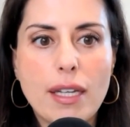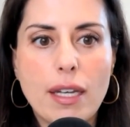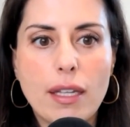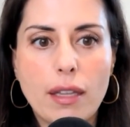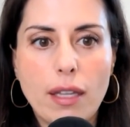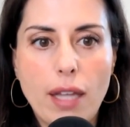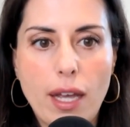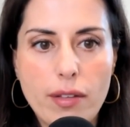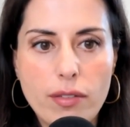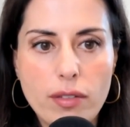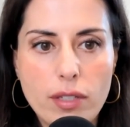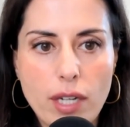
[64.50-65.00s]
and
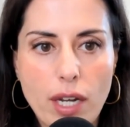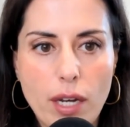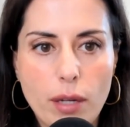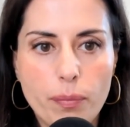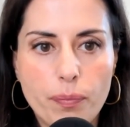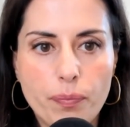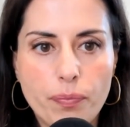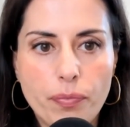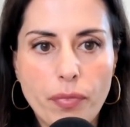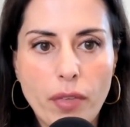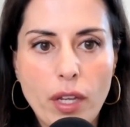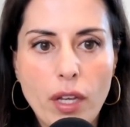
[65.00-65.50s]
lifestyle.
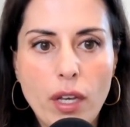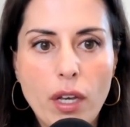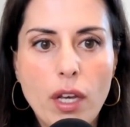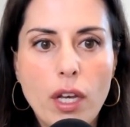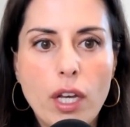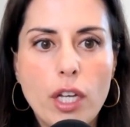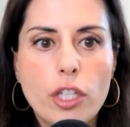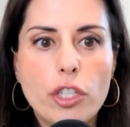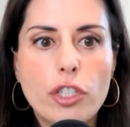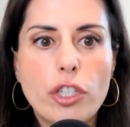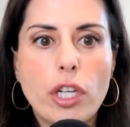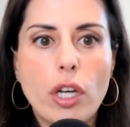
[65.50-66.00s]

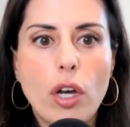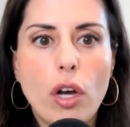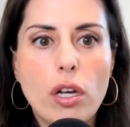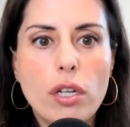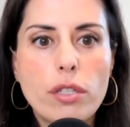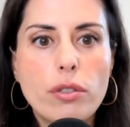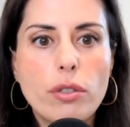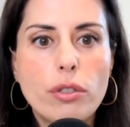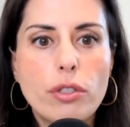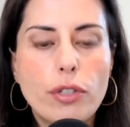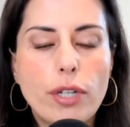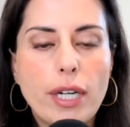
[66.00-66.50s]
She
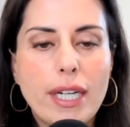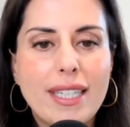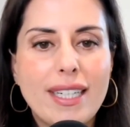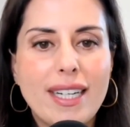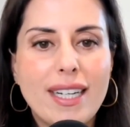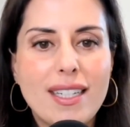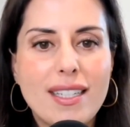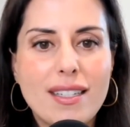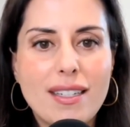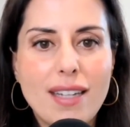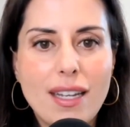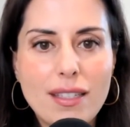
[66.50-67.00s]
also trained
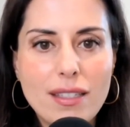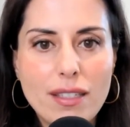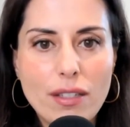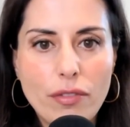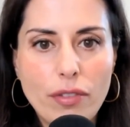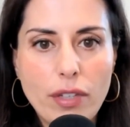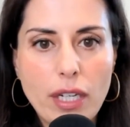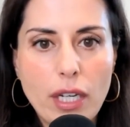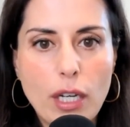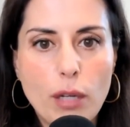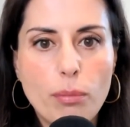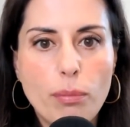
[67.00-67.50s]

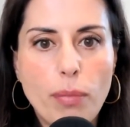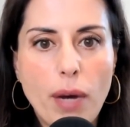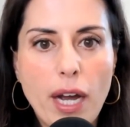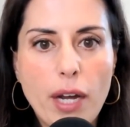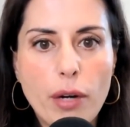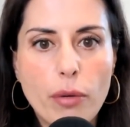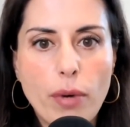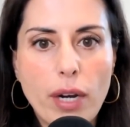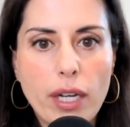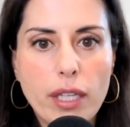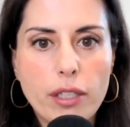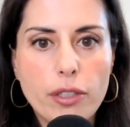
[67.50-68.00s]
extensively in
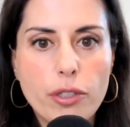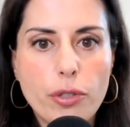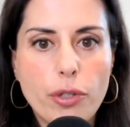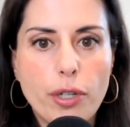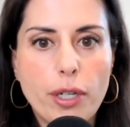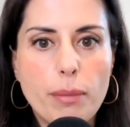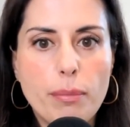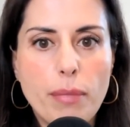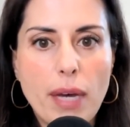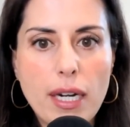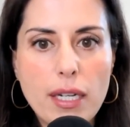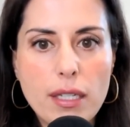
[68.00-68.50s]

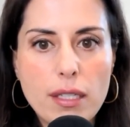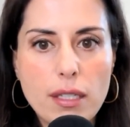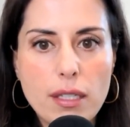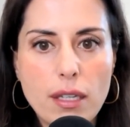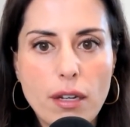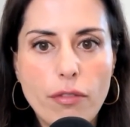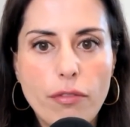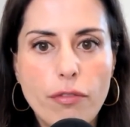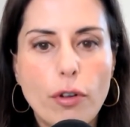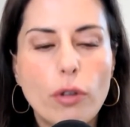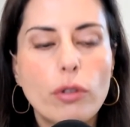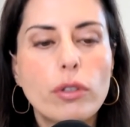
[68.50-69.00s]
bioregulatory
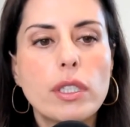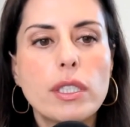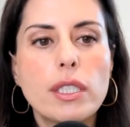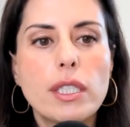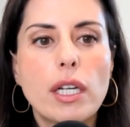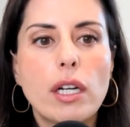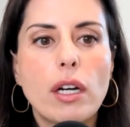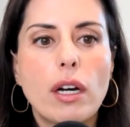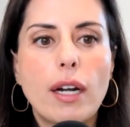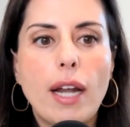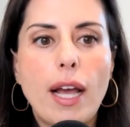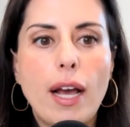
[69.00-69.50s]
medicine,
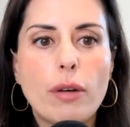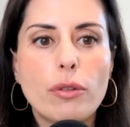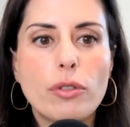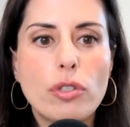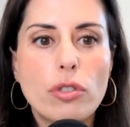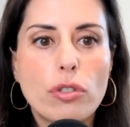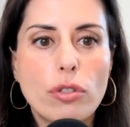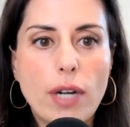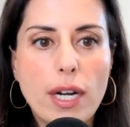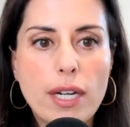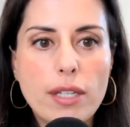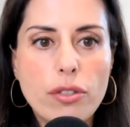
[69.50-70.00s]
focusing on how
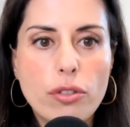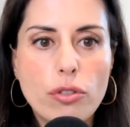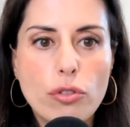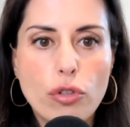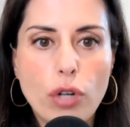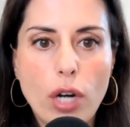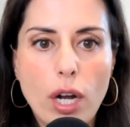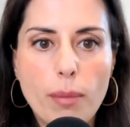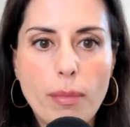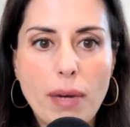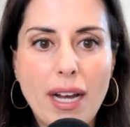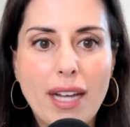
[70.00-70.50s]
stress,
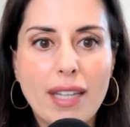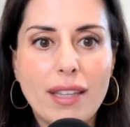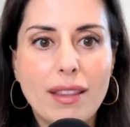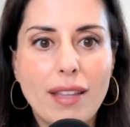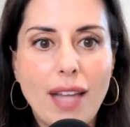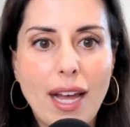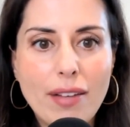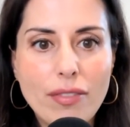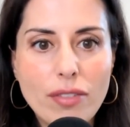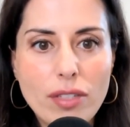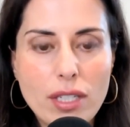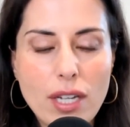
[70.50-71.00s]
trauma, and
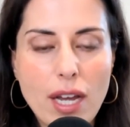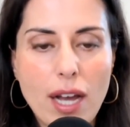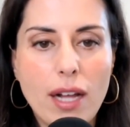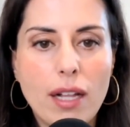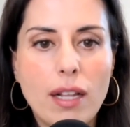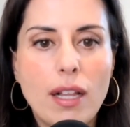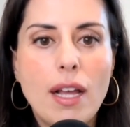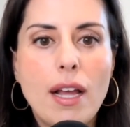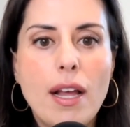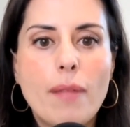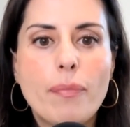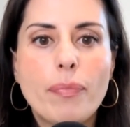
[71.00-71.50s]
lifestyle
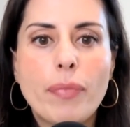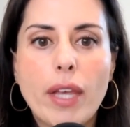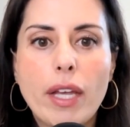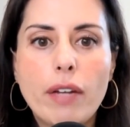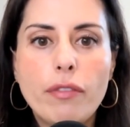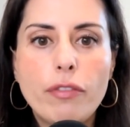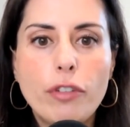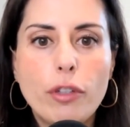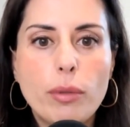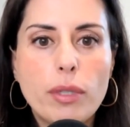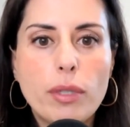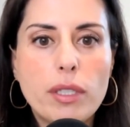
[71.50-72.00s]

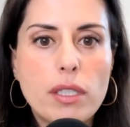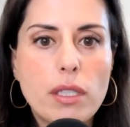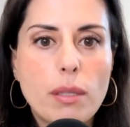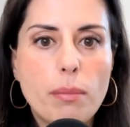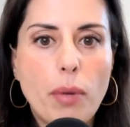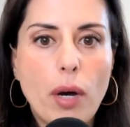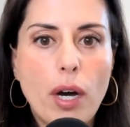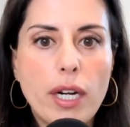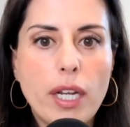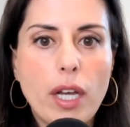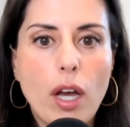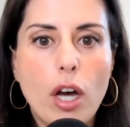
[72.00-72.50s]
influence the
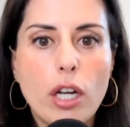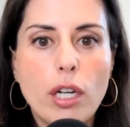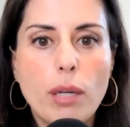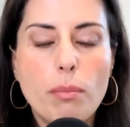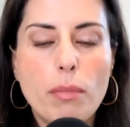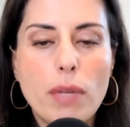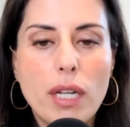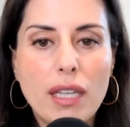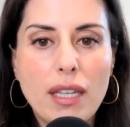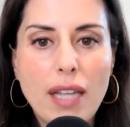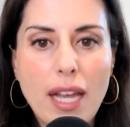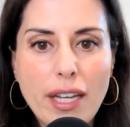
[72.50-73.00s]
body on a
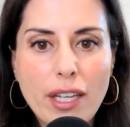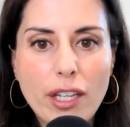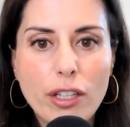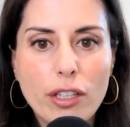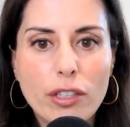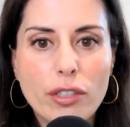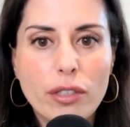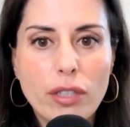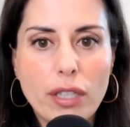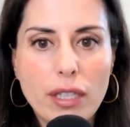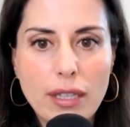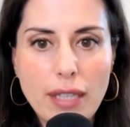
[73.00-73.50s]

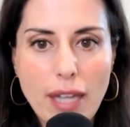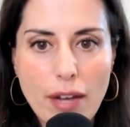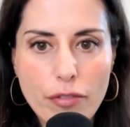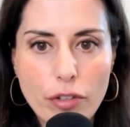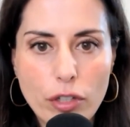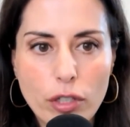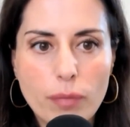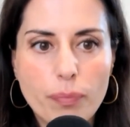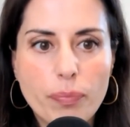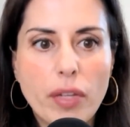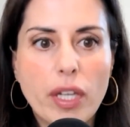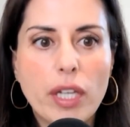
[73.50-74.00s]
molecular
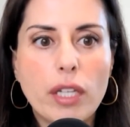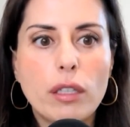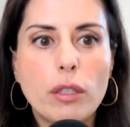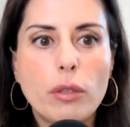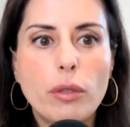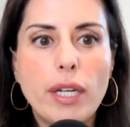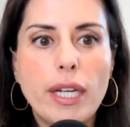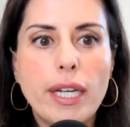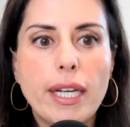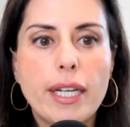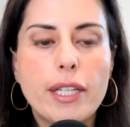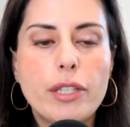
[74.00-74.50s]
level,
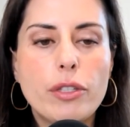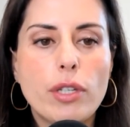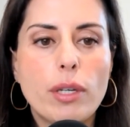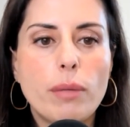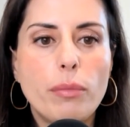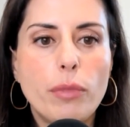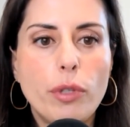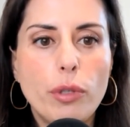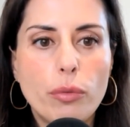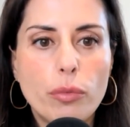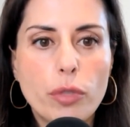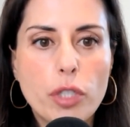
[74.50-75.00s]
including its
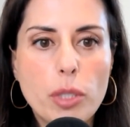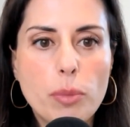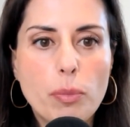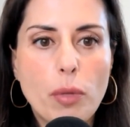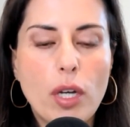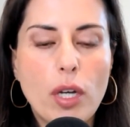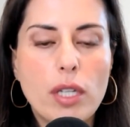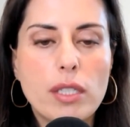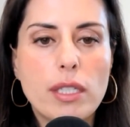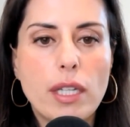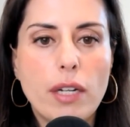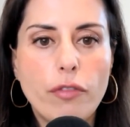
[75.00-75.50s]
immune
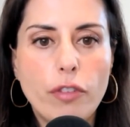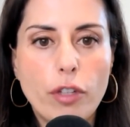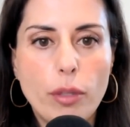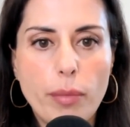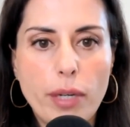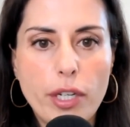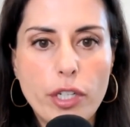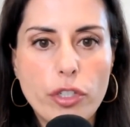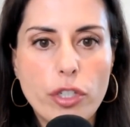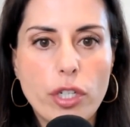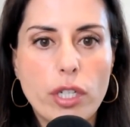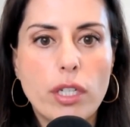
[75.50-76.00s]
response,
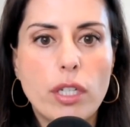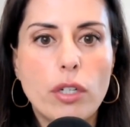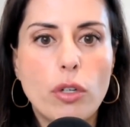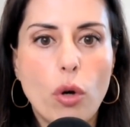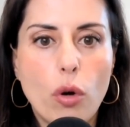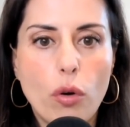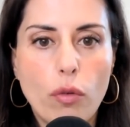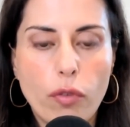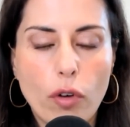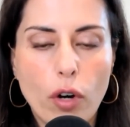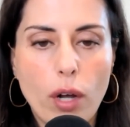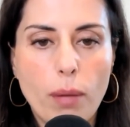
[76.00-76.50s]
inflammation, and
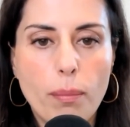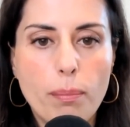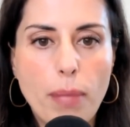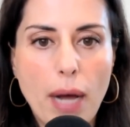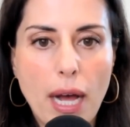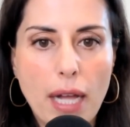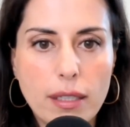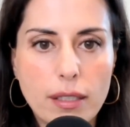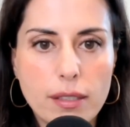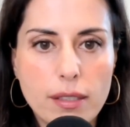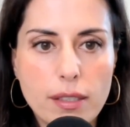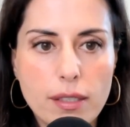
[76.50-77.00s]
overall
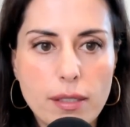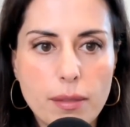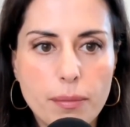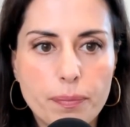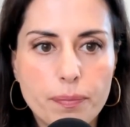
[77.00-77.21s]
balance.